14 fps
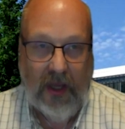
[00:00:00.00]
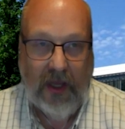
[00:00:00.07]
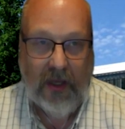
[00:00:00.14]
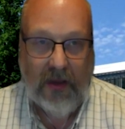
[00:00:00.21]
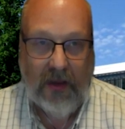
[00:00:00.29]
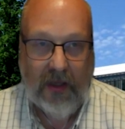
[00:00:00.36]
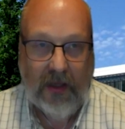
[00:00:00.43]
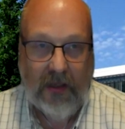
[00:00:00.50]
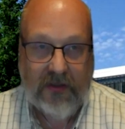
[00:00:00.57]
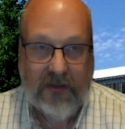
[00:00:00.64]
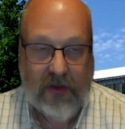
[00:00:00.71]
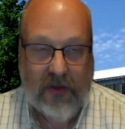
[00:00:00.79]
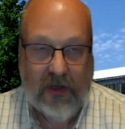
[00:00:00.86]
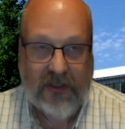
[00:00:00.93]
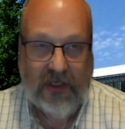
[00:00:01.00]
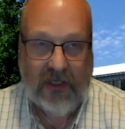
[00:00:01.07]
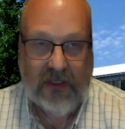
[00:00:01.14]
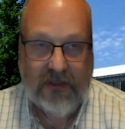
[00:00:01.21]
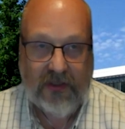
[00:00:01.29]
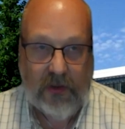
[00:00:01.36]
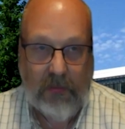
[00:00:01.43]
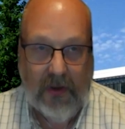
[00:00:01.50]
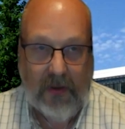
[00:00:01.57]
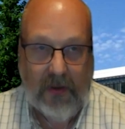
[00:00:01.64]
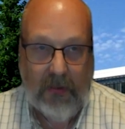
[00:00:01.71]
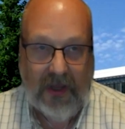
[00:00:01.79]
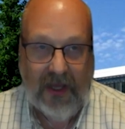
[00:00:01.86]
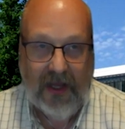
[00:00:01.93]
in the construction industry by
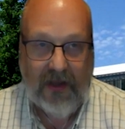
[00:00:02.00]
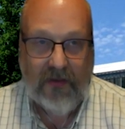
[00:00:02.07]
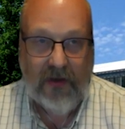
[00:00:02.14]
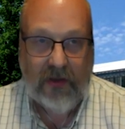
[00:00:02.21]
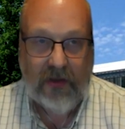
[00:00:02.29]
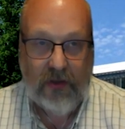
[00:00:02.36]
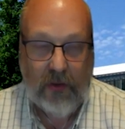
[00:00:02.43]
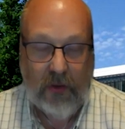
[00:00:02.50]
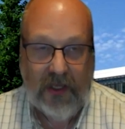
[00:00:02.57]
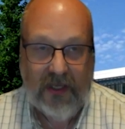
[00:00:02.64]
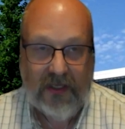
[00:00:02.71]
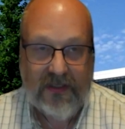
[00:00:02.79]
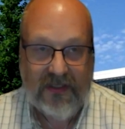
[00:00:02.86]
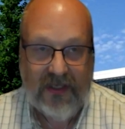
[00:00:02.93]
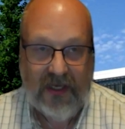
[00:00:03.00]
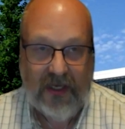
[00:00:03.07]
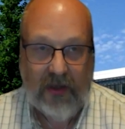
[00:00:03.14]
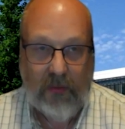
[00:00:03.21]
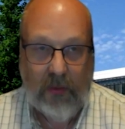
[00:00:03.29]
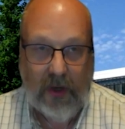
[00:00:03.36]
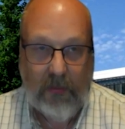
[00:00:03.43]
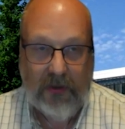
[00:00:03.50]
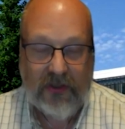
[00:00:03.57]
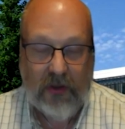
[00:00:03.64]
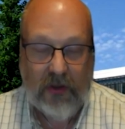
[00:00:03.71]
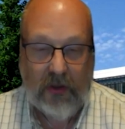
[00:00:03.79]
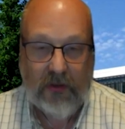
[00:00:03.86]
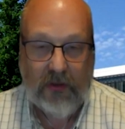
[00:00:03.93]
being out there doing it, seeing it, rubbing
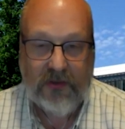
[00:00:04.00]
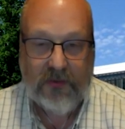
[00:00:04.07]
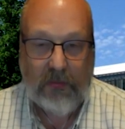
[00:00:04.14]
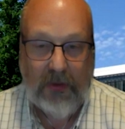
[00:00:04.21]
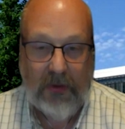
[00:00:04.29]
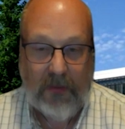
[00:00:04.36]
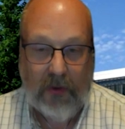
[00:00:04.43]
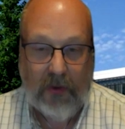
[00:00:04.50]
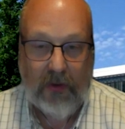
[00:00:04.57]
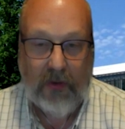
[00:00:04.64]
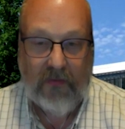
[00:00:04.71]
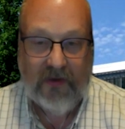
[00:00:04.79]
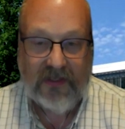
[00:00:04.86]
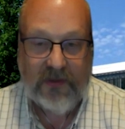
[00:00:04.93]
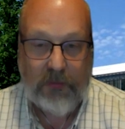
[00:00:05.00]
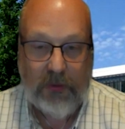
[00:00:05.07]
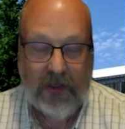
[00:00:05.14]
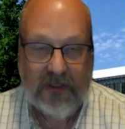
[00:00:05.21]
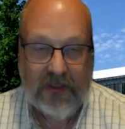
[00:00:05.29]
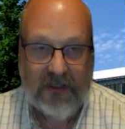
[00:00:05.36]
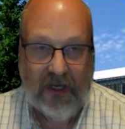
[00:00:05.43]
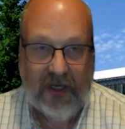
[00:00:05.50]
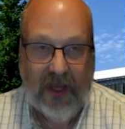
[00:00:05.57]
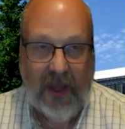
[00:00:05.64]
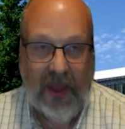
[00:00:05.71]
shoulders with people who have experienced it.